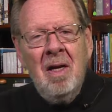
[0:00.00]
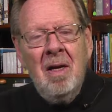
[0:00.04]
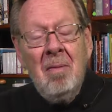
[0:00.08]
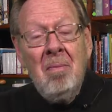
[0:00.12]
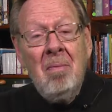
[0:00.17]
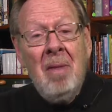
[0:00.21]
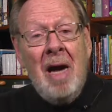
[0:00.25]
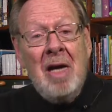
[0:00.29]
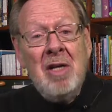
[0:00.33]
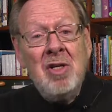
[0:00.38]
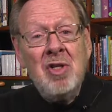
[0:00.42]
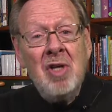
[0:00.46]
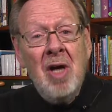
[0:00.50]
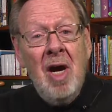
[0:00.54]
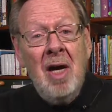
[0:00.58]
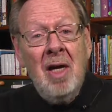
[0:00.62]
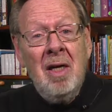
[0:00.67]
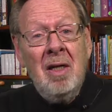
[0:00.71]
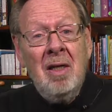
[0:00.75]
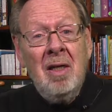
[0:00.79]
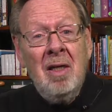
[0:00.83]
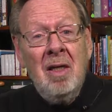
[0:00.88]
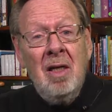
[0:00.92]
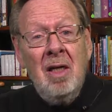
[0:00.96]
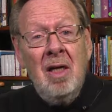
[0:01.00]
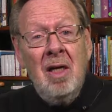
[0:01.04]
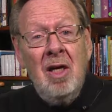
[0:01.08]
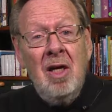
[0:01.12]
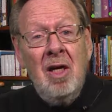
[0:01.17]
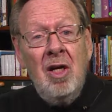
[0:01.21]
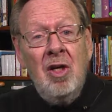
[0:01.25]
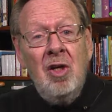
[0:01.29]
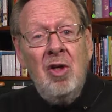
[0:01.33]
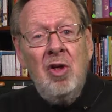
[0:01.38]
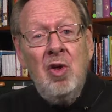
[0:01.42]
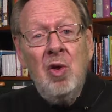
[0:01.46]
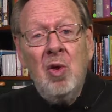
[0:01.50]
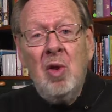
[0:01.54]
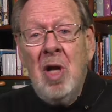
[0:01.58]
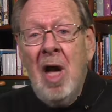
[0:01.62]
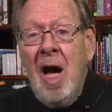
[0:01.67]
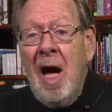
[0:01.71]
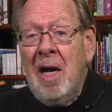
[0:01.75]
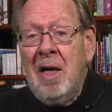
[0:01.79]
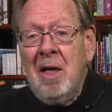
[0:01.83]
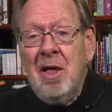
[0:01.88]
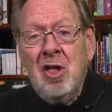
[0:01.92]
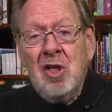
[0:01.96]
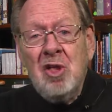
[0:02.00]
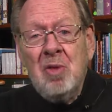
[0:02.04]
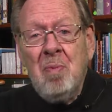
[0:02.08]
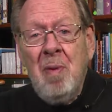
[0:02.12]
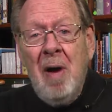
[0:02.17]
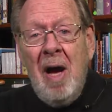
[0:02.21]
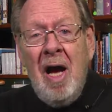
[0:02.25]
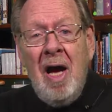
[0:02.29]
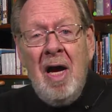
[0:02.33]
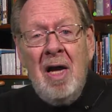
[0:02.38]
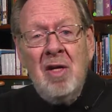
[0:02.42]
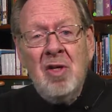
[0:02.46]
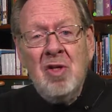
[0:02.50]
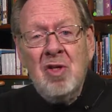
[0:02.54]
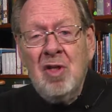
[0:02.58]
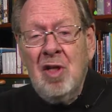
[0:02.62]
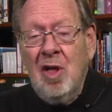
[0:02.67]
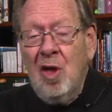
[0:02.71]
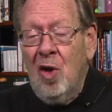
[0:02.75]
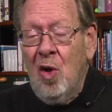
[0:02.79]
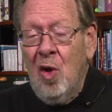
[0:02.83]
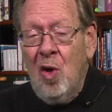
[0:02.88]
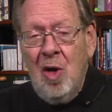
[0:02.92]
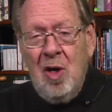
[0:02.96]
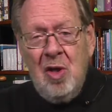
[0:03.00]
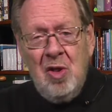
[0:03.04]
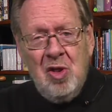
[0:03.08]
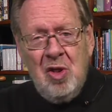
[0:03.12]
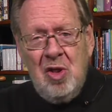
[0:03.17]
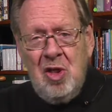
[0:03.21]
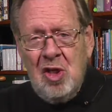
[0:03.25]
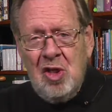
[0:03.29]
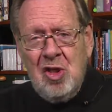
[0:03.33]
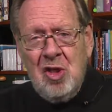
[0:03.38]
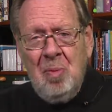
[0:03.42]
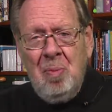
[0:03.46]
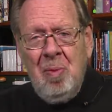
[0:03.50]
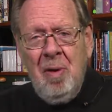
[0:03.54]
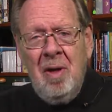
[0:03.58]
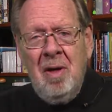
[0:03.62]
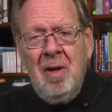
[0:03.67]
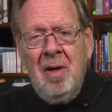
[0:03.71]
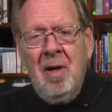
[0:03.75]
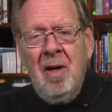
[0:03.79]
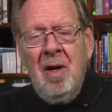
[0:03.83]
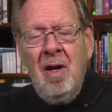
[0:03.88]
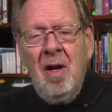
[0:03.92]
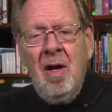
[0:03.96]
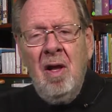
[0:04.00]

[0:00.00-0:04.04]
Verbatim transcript: My son, do not despise the Lord's discipline,